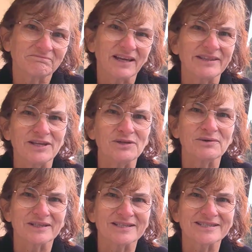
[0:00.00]
then you
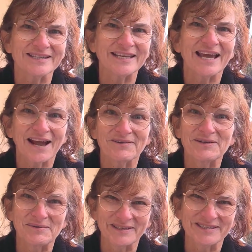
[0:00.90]
can see how you
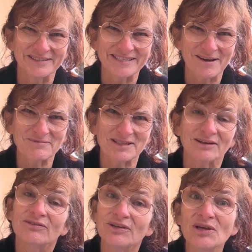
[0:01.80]
want to adapt it
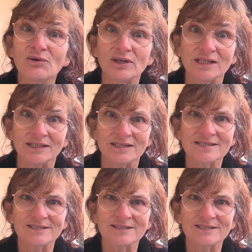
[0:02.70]
for your learners.